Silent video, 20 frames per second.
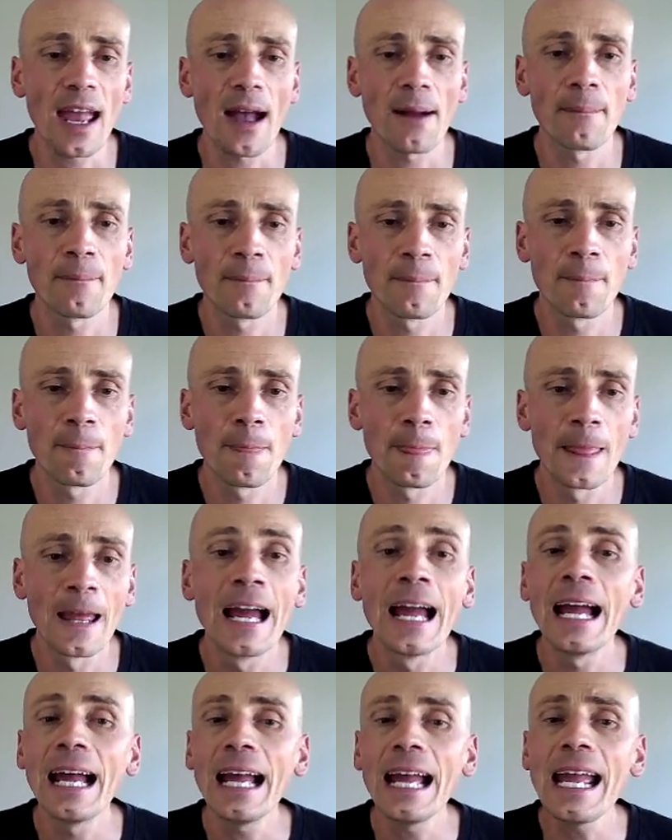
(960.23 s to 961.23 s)
care
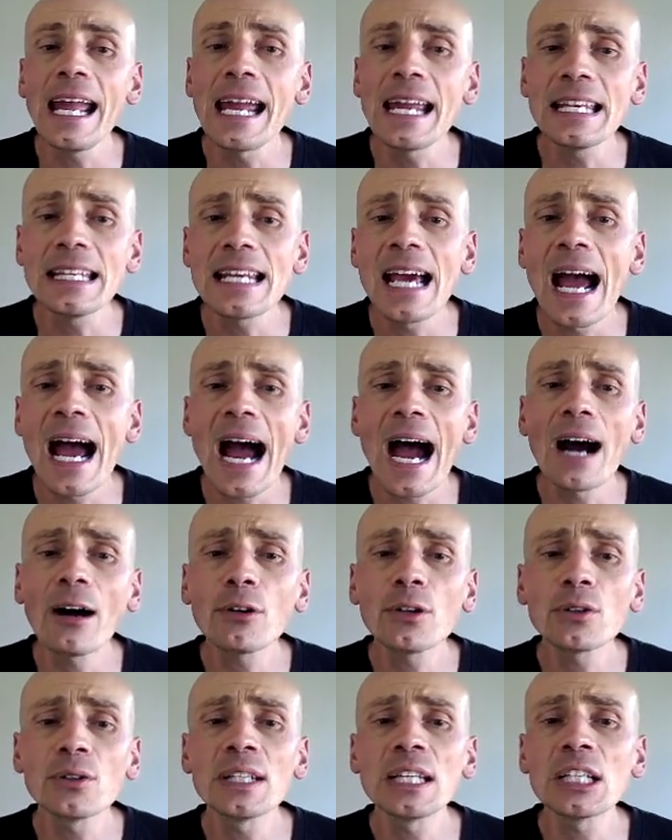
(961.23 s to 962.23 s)
and
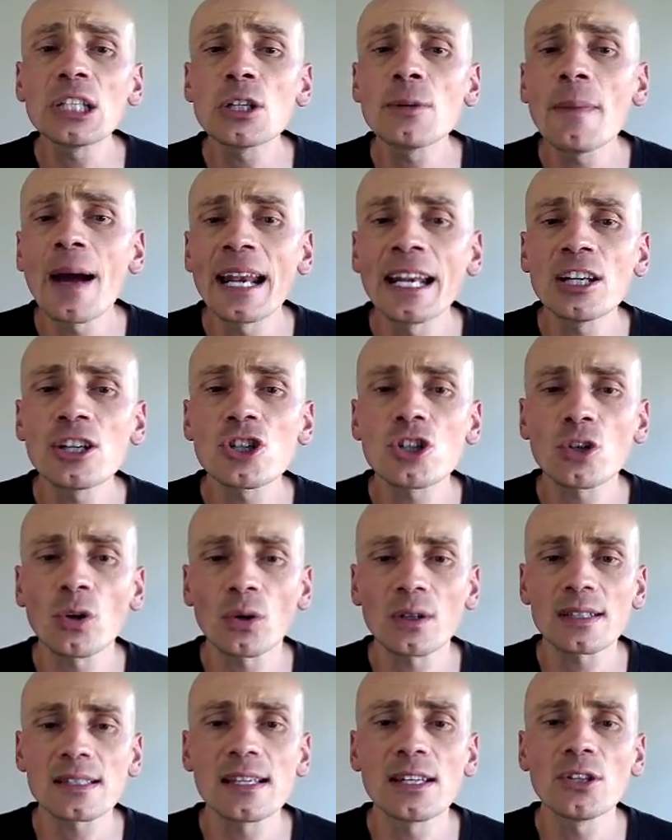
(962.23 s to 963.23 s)
how you need to manage
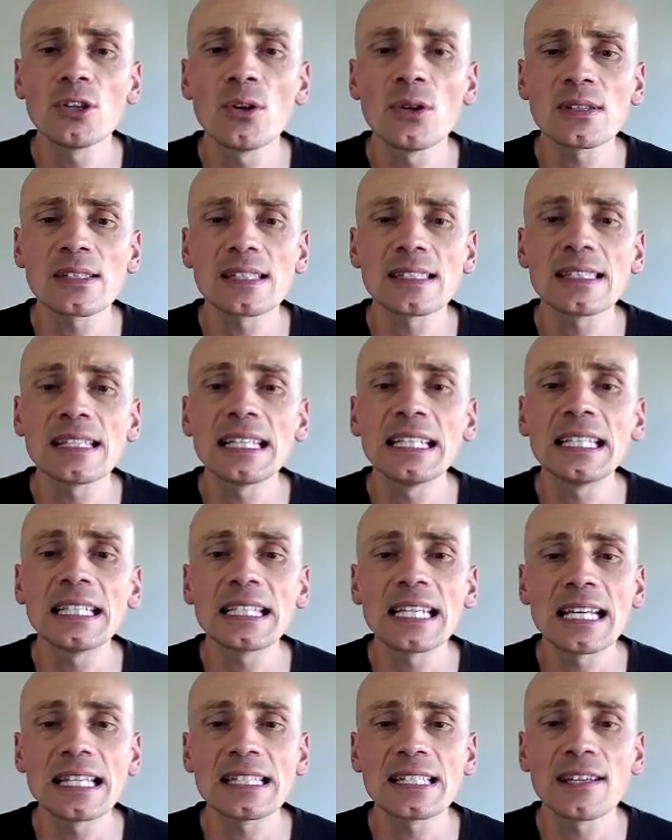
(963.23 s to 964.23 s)
doctors and nurses in
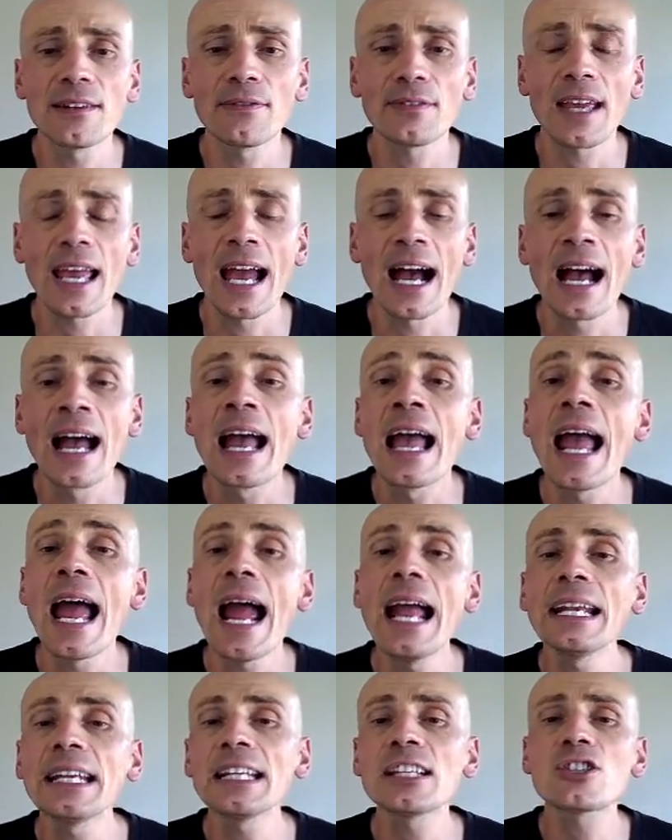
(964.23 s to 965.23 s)
intensive care.
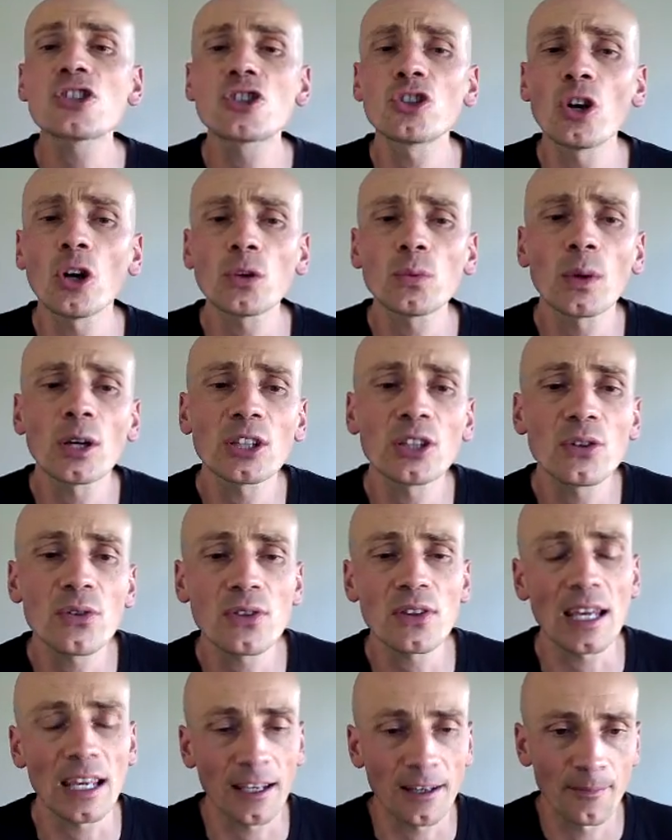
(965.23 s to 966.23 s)
And it's not what
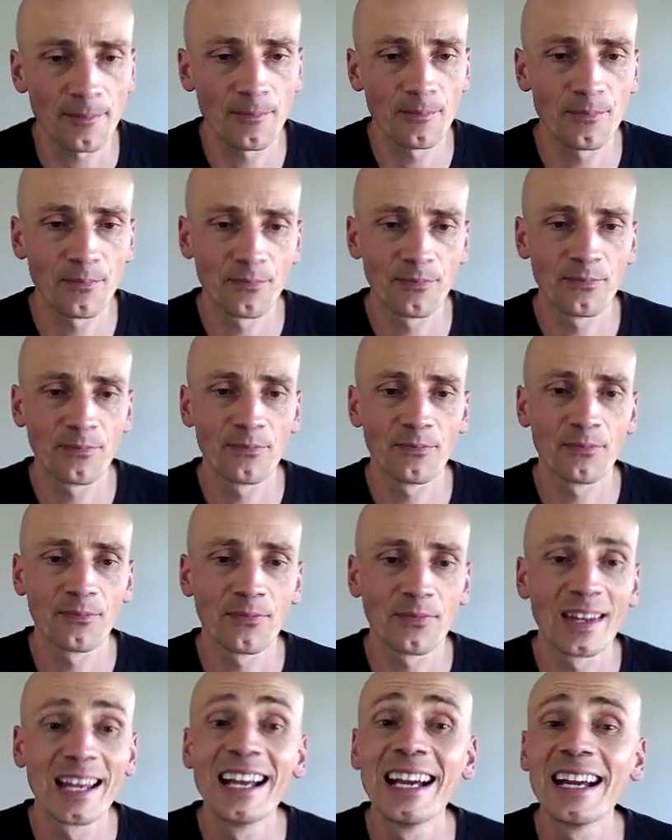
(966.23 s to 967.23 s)
you think.
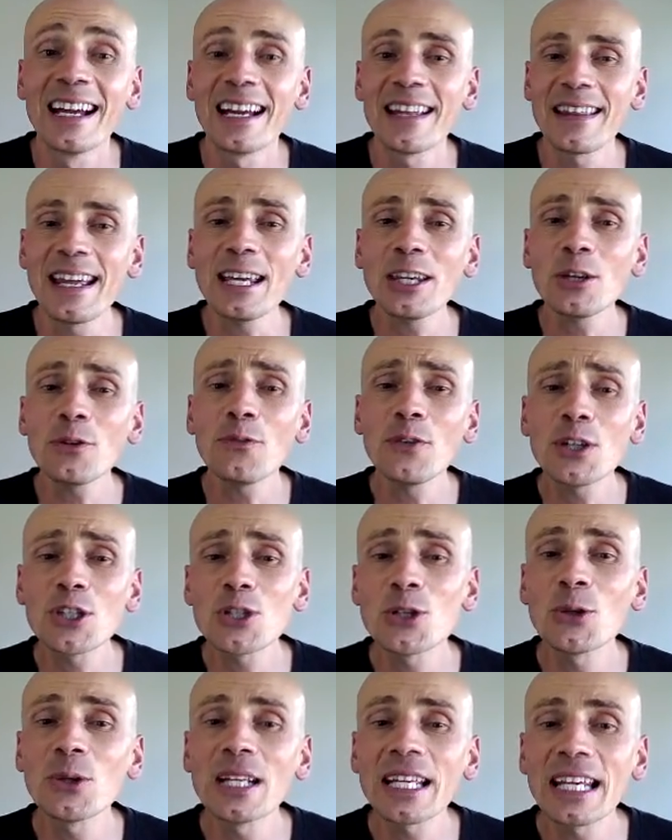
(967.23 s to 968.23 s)
Thank you for
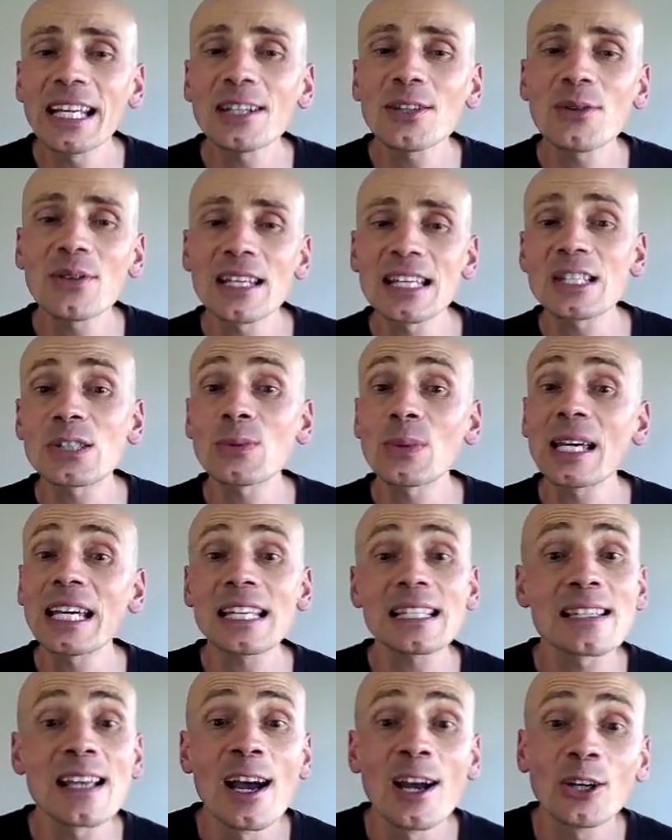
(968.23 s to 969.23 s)
tuning into this
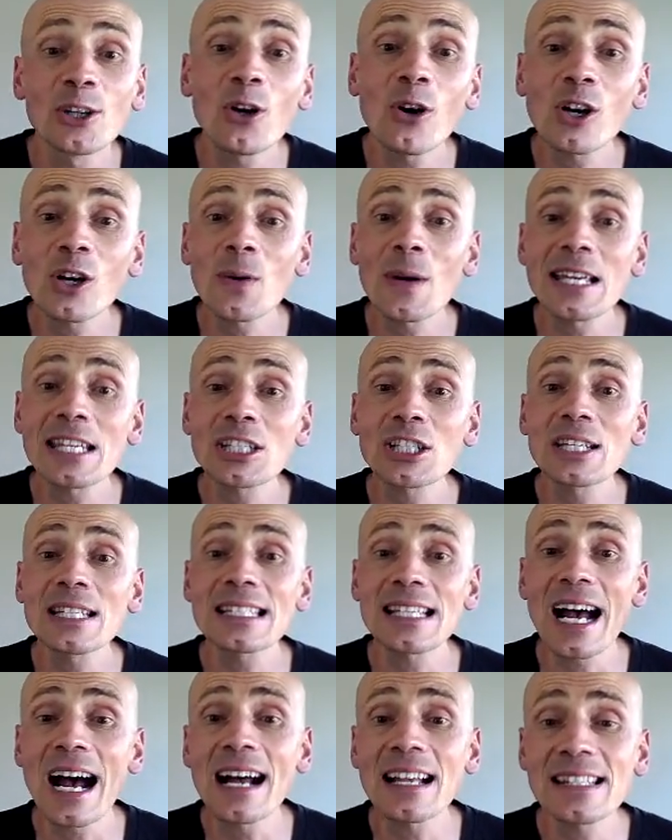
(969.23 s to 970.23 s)
week's Your
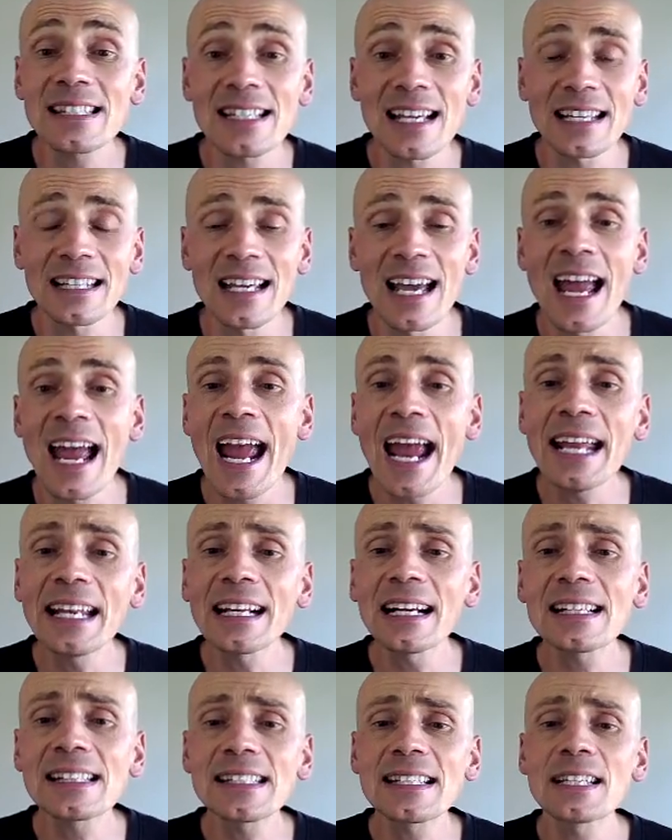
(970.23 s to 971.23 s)
Questions Answered,
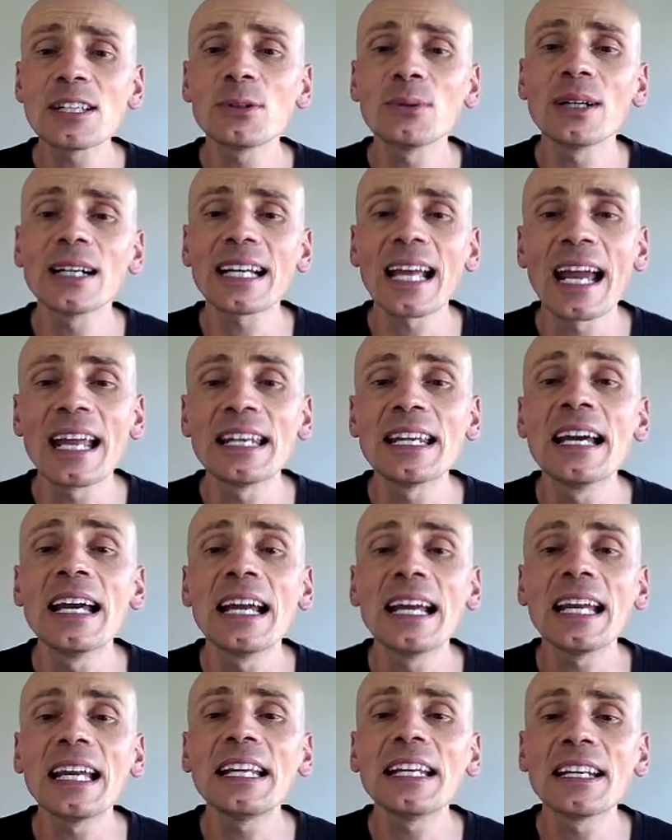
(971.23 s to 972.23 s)
and I'll see you again
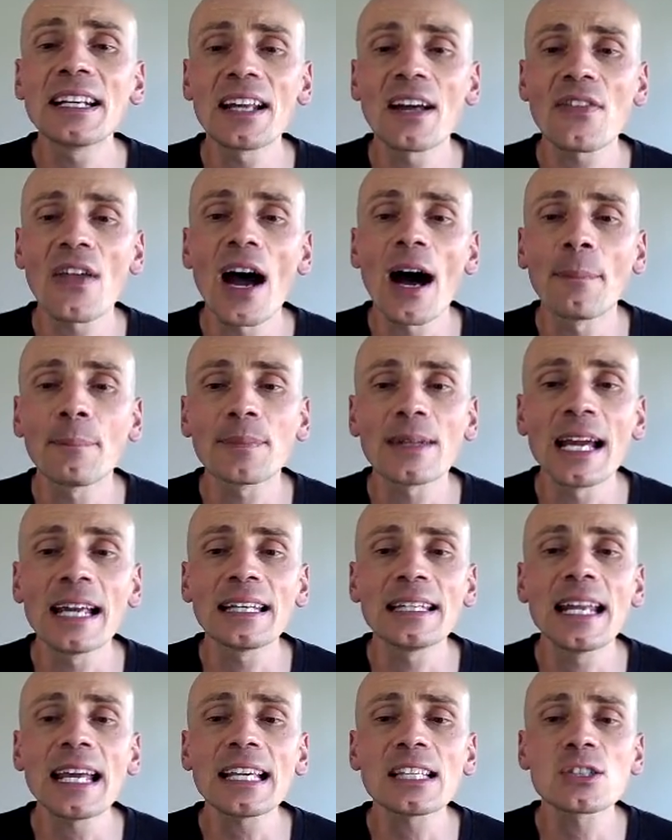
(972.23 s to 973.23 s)
in another
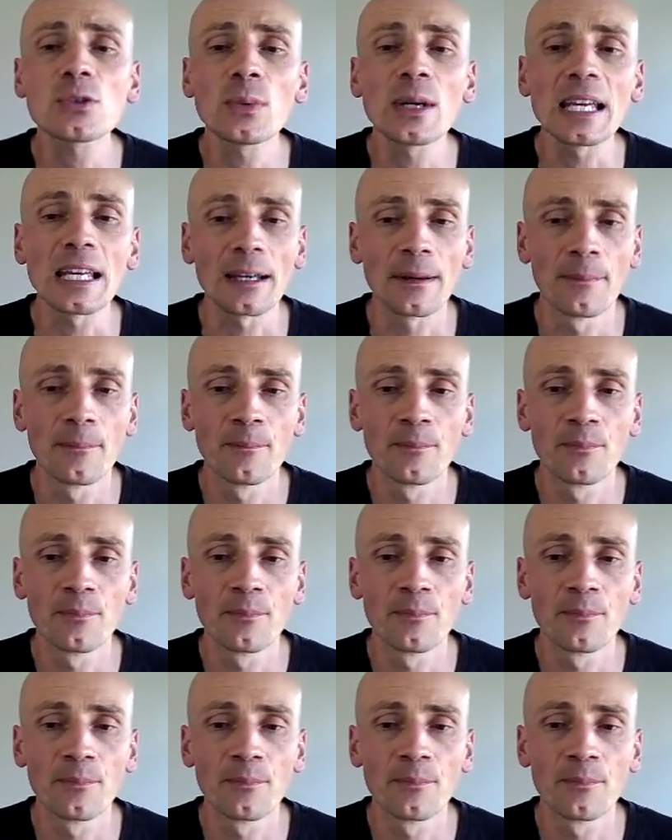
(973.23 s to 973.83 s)
update next week.